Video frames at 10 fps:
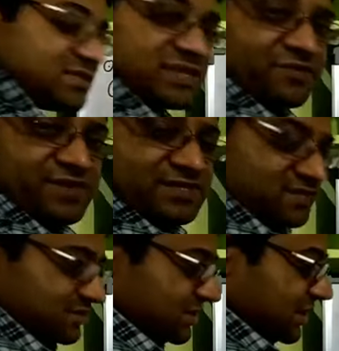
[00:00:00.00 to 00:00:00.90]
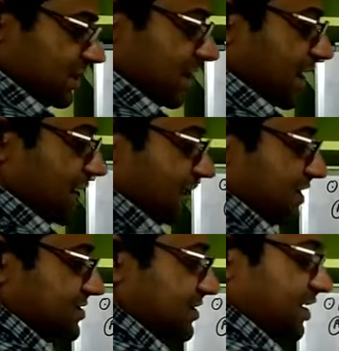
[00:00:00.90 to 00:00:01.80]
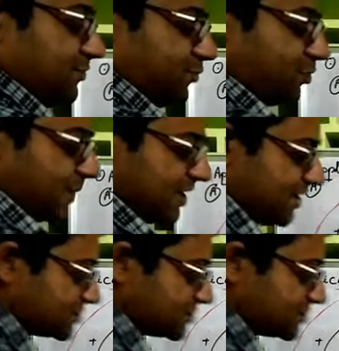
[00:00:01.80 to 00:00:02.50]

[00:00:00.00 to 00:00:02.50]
surface, and isn't that 4 pi r